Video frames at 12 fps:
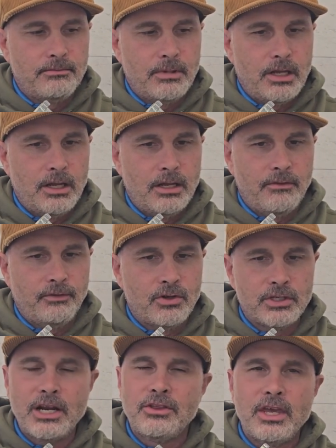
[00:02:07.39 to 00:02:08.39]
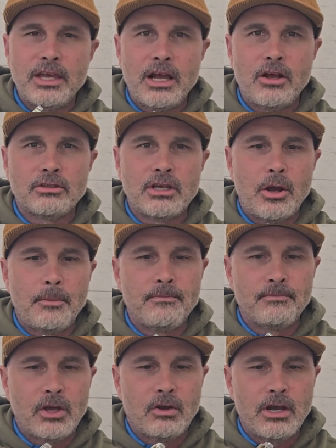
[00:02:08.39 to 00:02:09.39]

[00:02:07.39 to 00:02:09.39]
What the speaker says: If there's anything else, I'll